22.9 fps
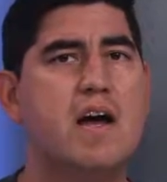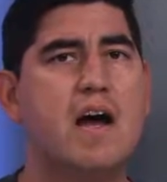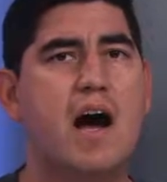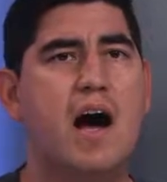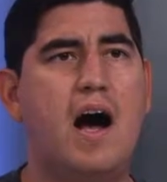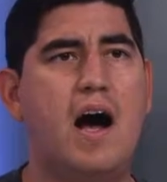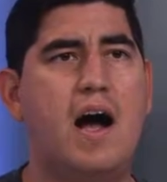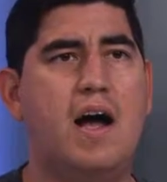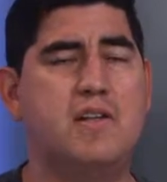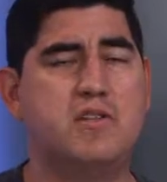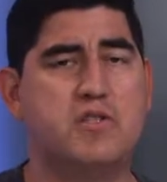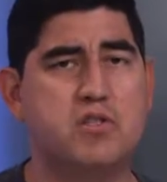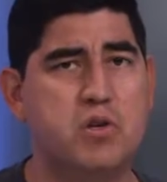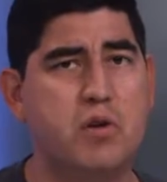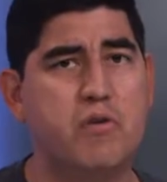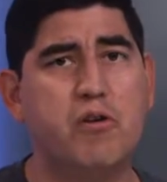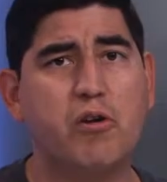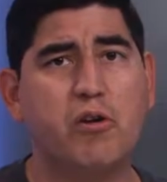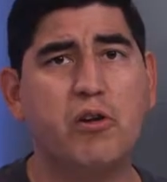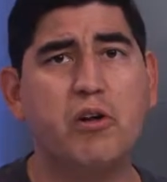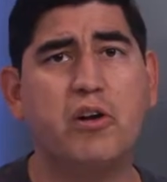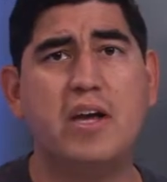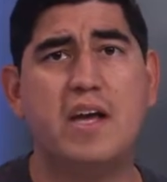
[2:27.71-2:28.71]
And so
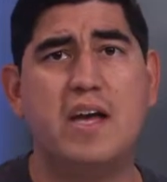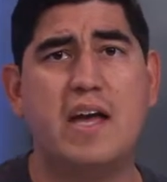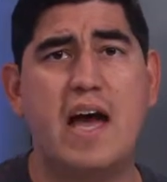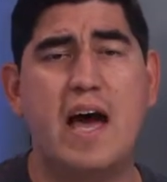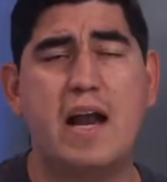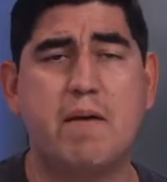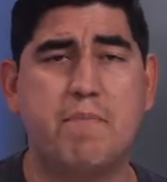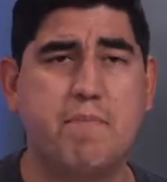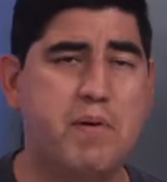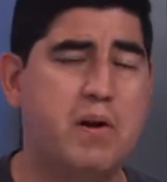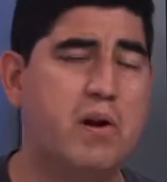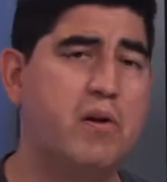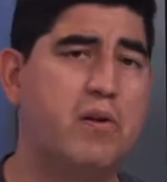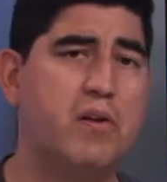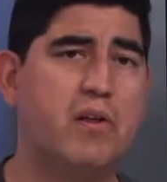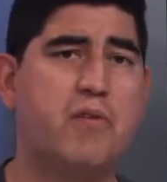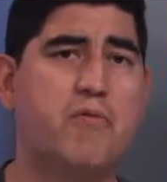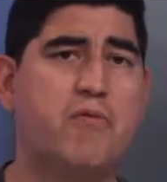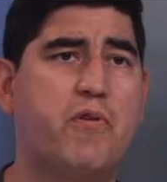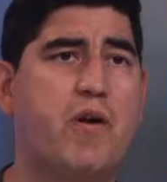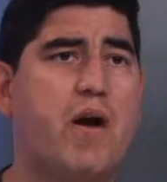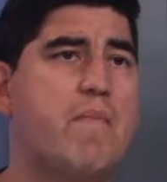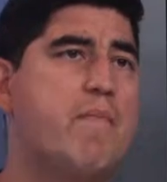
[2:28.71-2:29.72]
they're looking at it purely
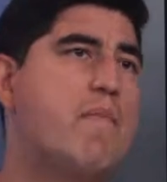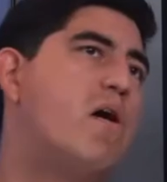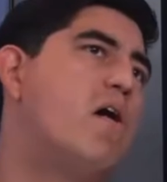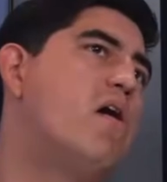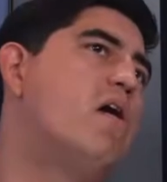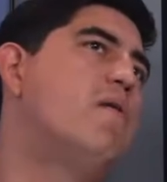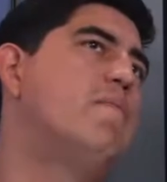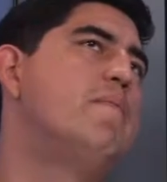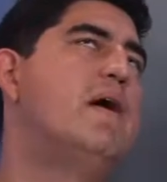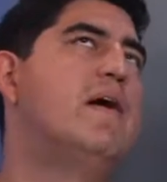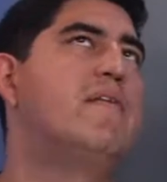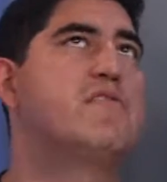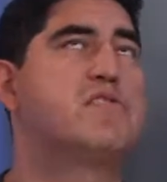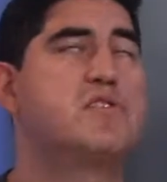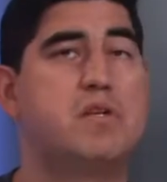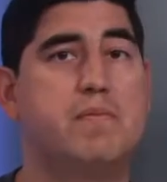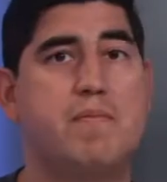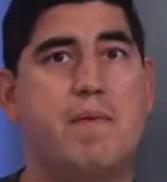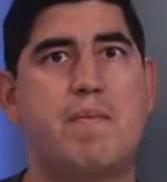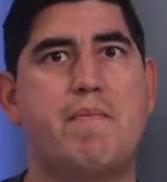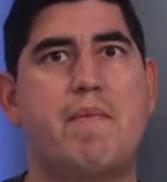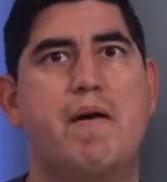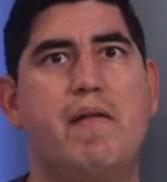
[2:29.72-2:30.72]
from, oh man, this is
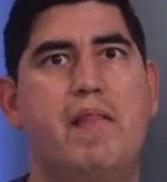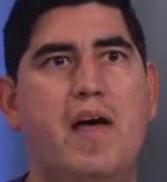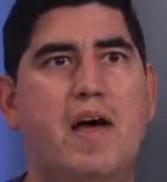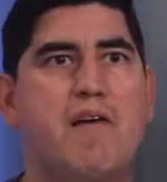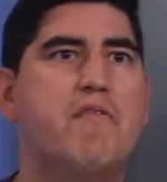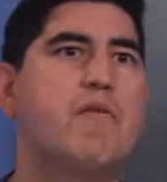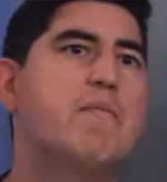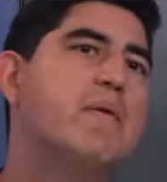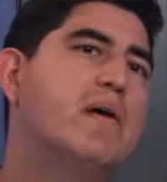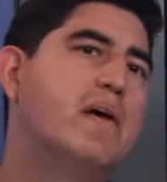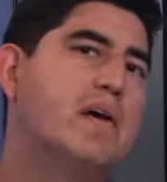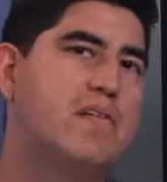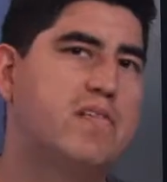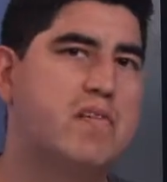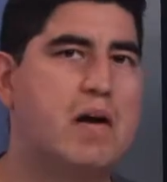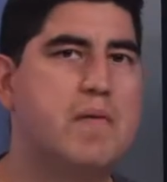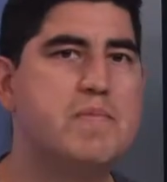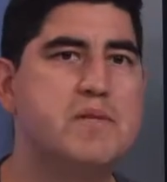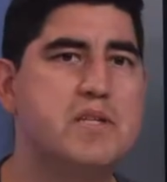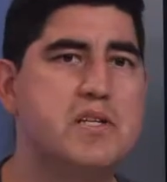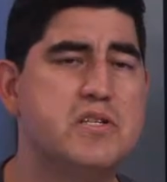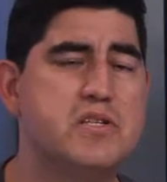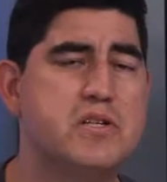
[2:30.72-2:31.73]
going to make my life a million
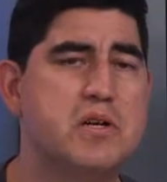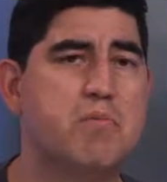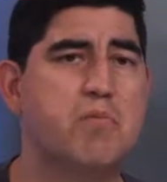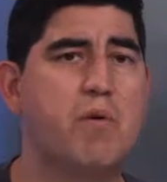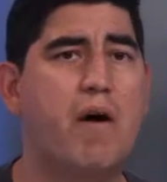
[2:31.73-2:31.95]
times easier.